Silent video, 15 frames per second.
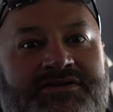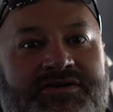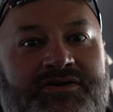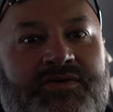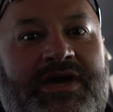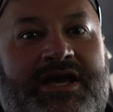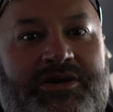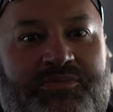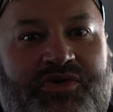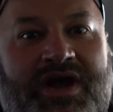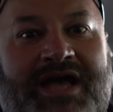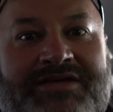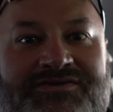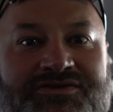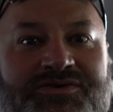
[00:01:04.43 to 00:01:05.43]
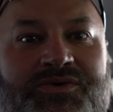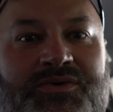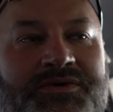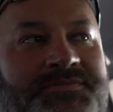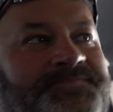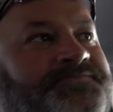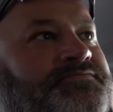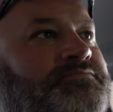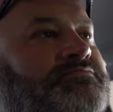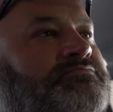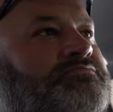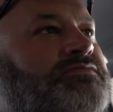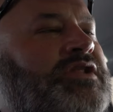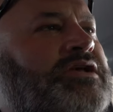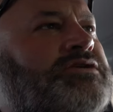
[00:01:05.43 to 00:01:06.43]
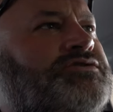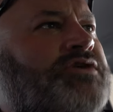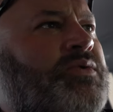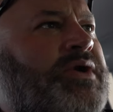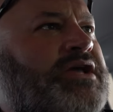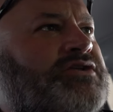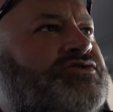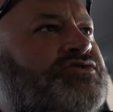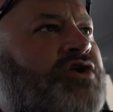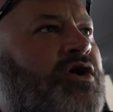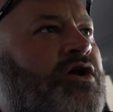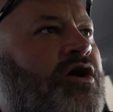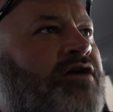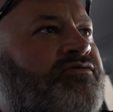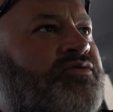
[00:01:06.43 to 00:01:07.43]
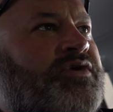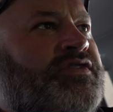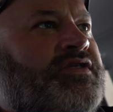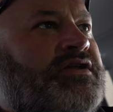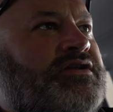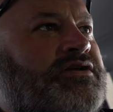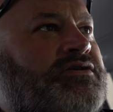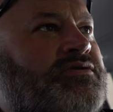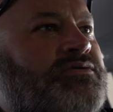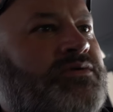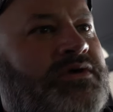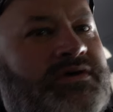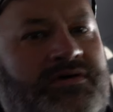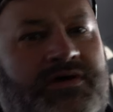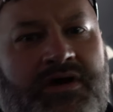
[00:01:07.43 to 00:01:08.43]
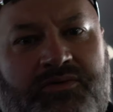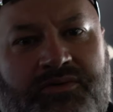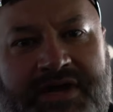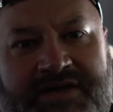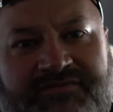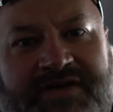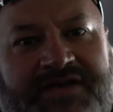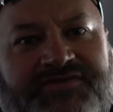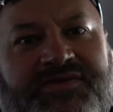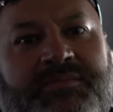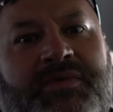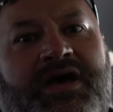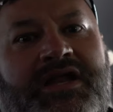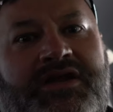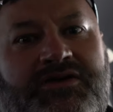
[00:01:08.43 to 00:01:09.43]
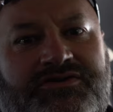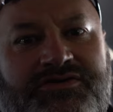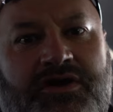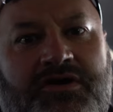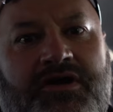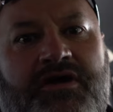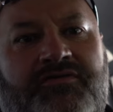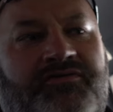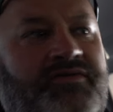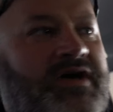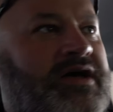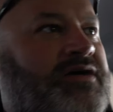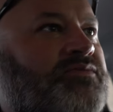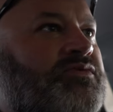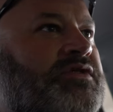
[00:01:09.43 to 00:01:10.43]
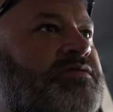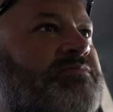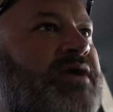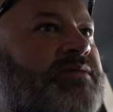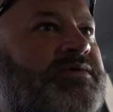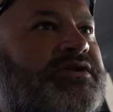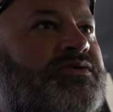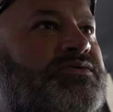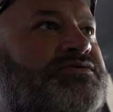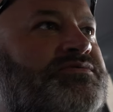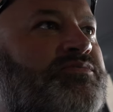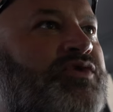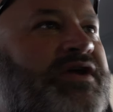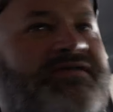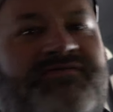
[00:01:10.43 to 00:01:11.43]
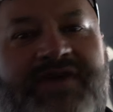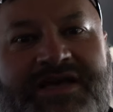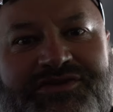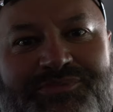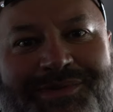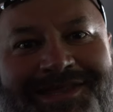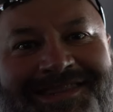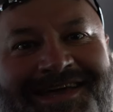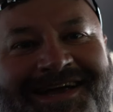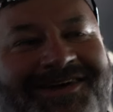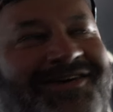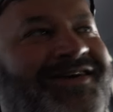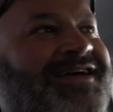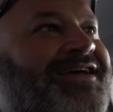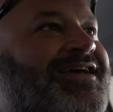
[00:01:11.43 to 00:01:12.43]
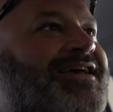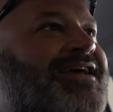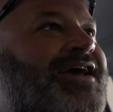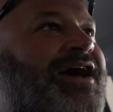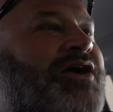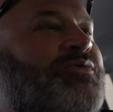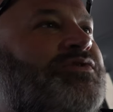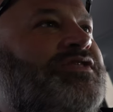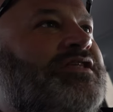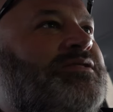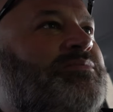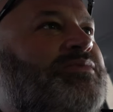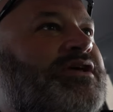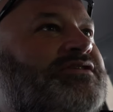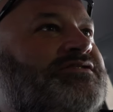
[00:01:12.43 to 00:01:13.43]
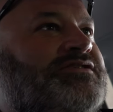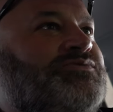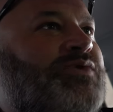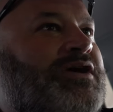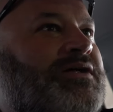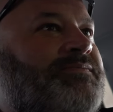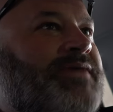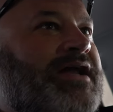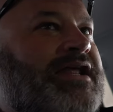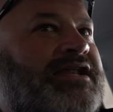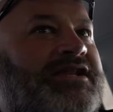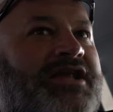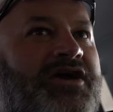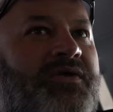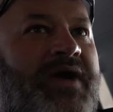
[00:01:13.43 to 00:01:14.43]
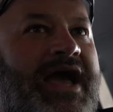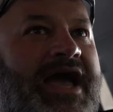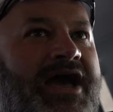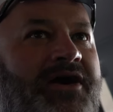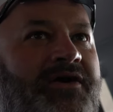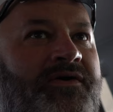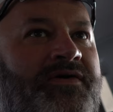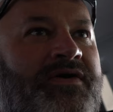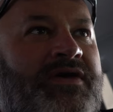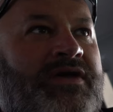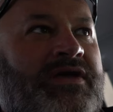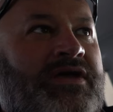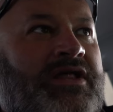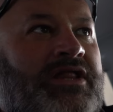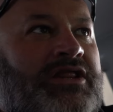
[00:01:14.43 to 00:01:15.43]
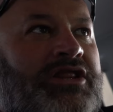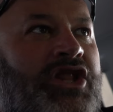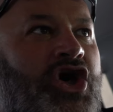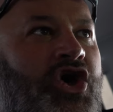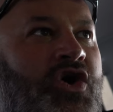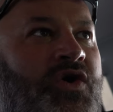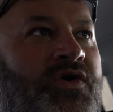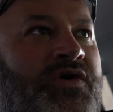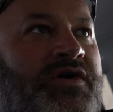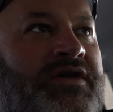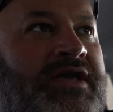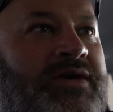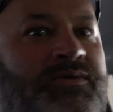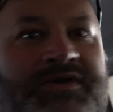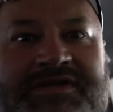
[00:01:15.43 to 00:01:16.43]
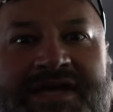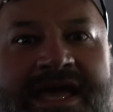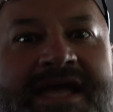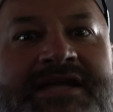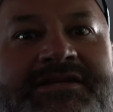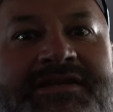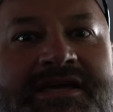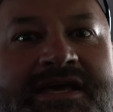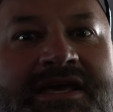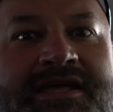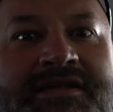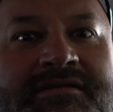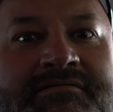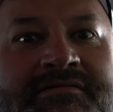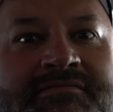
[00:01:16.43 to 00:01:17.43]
2 Enterprise Dual, so we could start off with a new, reinvest the money, or start off with maybe doing some reinvestment there within the business. Well, I didn't know how long it would take to get